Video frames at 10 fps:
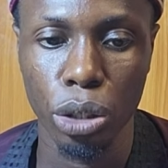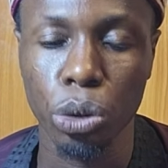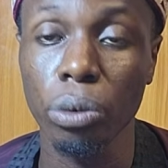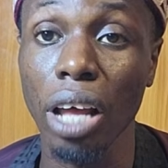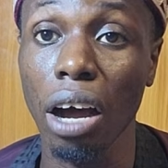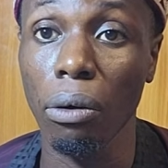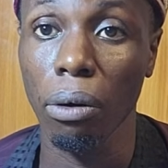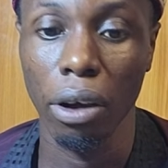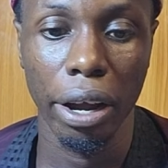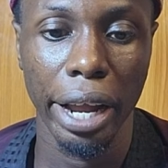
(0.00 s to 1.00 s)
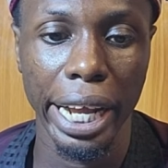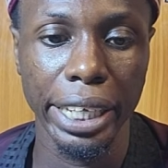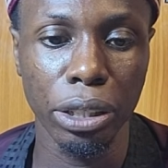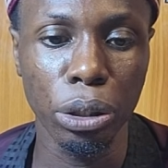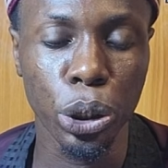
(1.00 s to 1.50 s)
So now
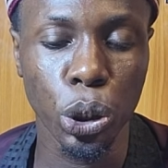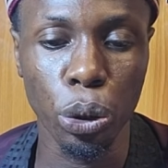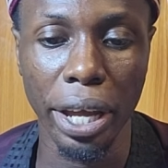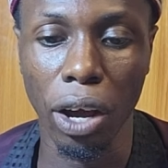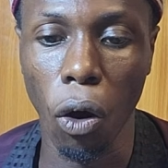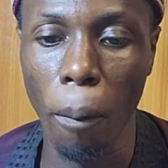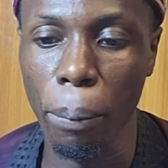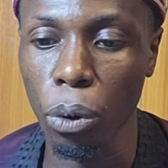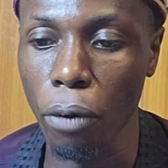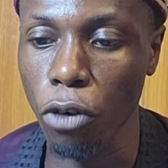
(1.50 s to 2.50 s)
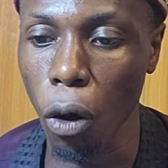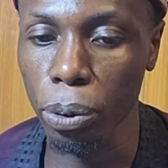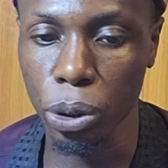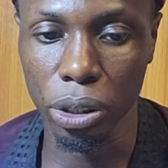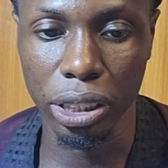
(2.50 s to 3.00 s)
it's going to show you a couple of
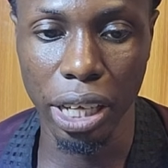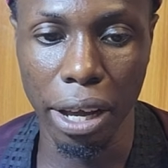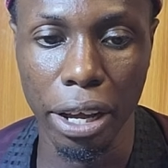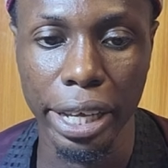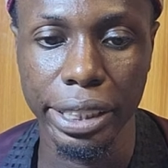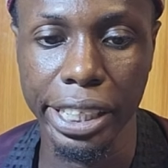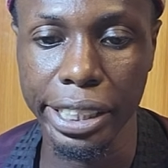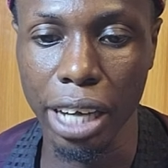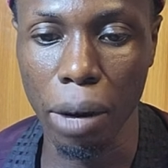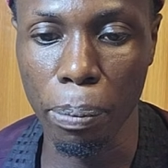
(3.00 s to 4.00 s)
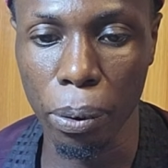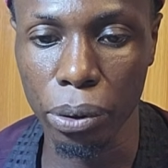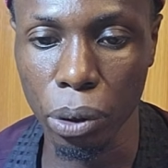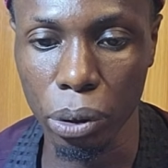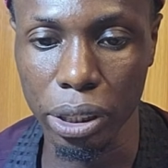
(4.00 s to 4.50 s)
options here: digital
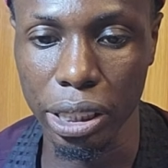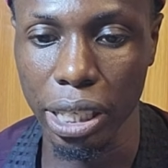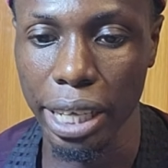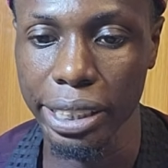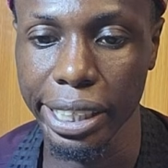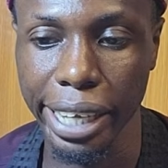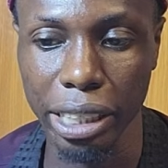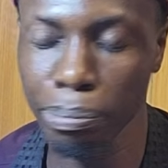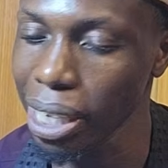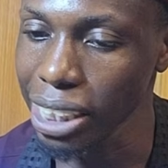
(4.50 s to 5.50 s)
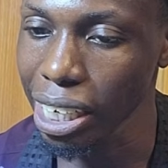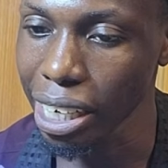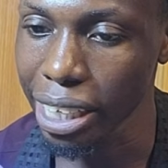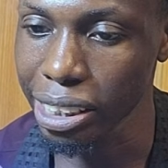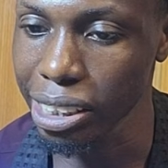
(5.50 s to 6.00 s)
products, ticket,
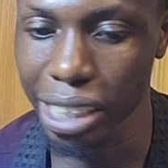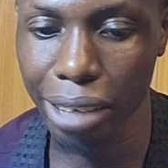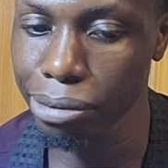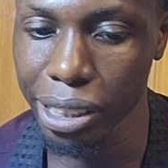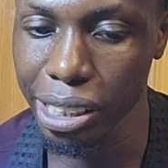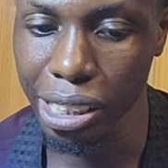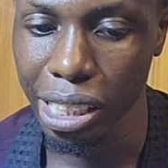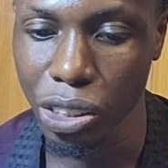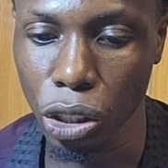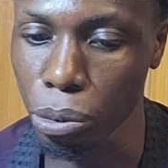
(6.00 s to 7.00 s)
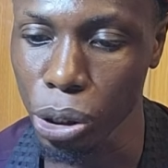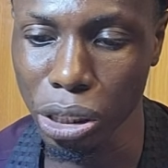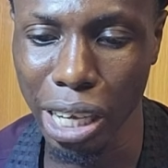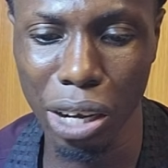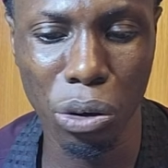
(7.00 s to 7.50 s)
masterclass, service,
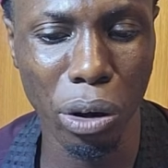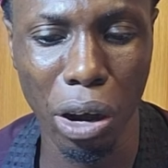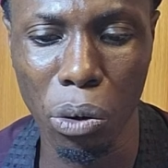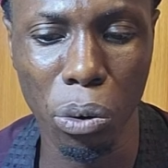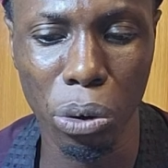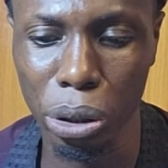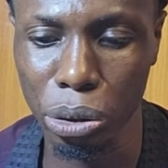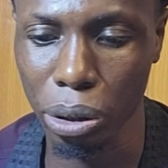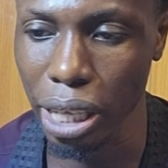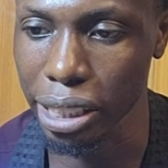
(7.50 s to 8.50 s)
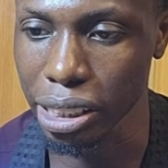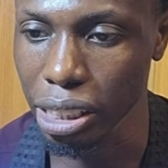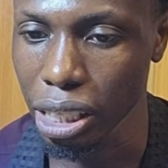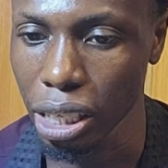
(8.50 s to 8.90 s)
subscription, and a whole lot others.